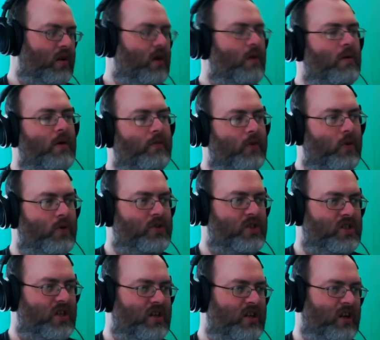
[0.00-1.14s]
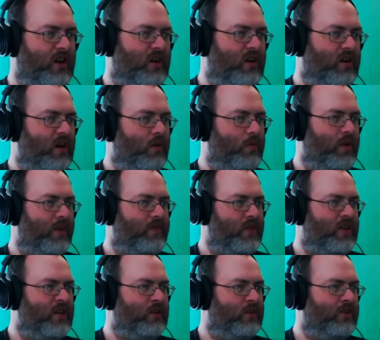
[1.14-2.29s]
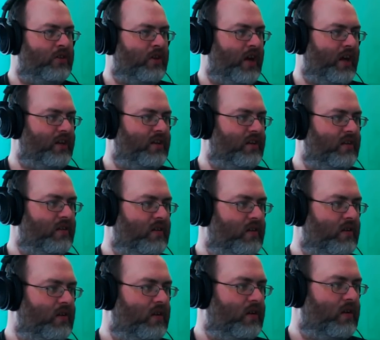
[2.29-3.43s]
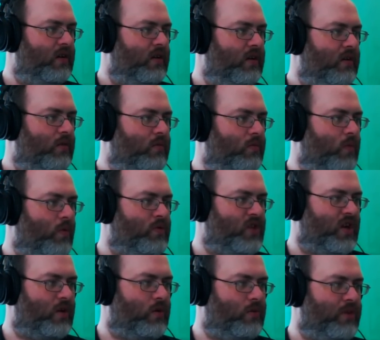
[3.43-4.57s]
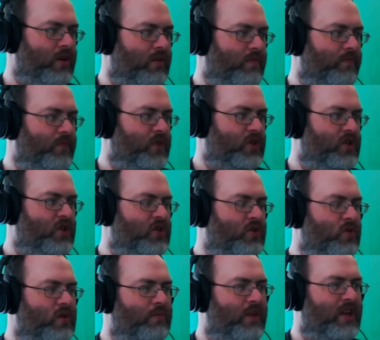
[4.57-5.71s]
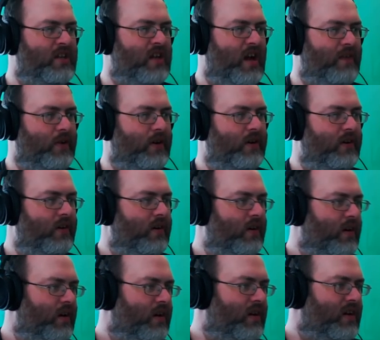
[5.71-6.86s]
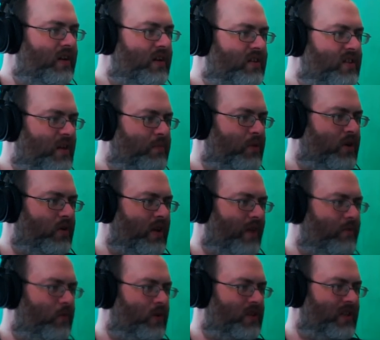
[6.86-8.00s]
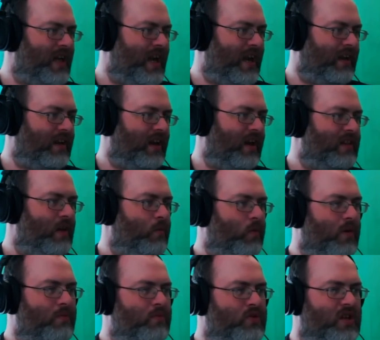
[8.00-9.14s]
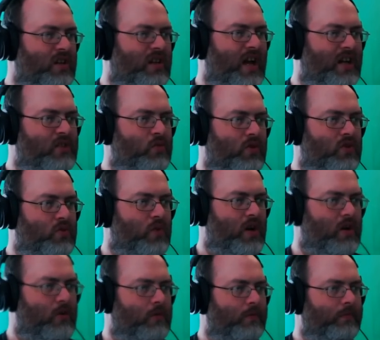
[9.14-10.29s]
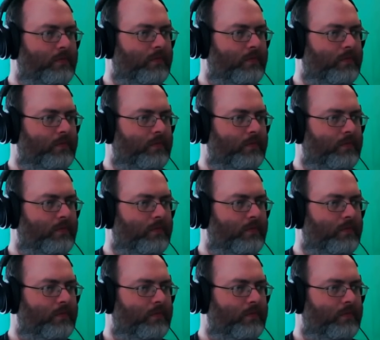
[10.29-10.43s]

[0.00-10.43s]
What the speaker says: oh, of course she's in here. Oh, we give her the needle and thread. What was that all about? So she's sewn up the cadaver. Does that body only have one leg? And that worm was in the last one as well.